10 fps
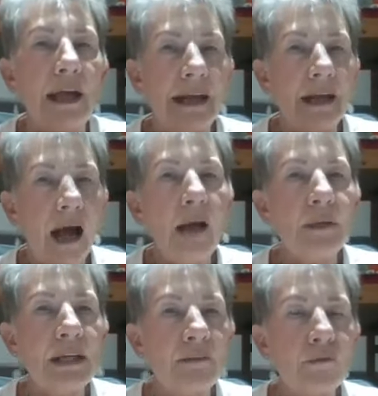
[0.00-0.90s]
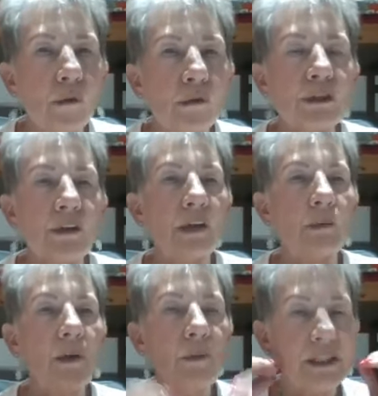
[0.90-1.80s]
And I believe also that
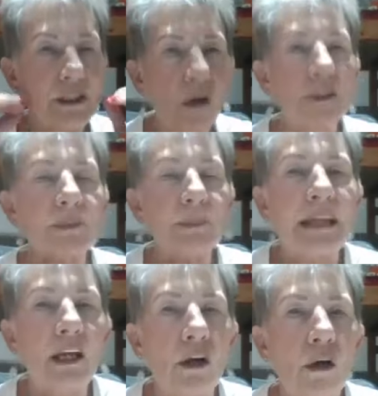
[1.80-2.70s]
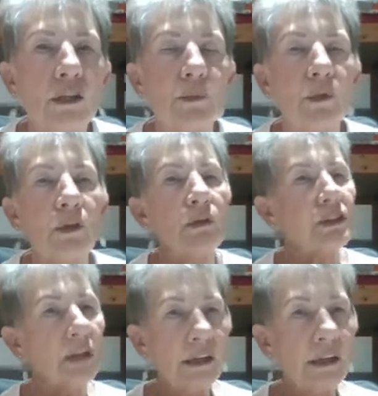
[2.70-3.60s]
when we start speaking God's word, you
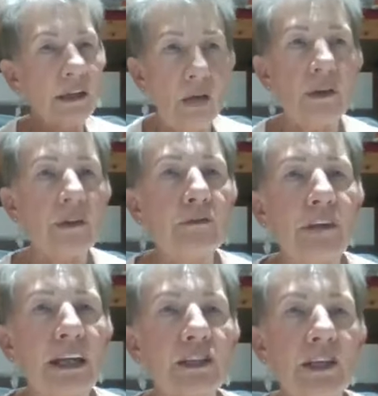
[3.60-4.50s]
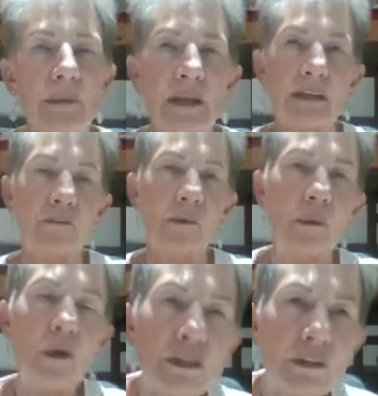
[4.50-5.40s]
start out in the flesh, but if you
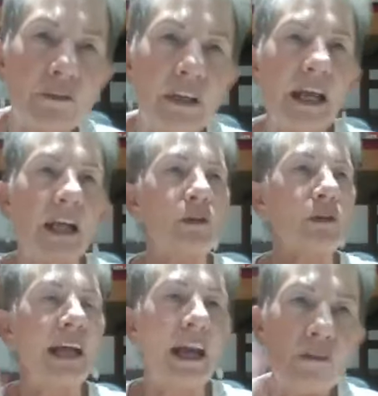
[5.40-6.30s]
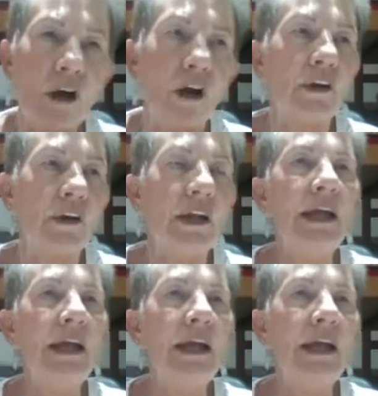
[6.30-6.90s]
persevere and you carry on,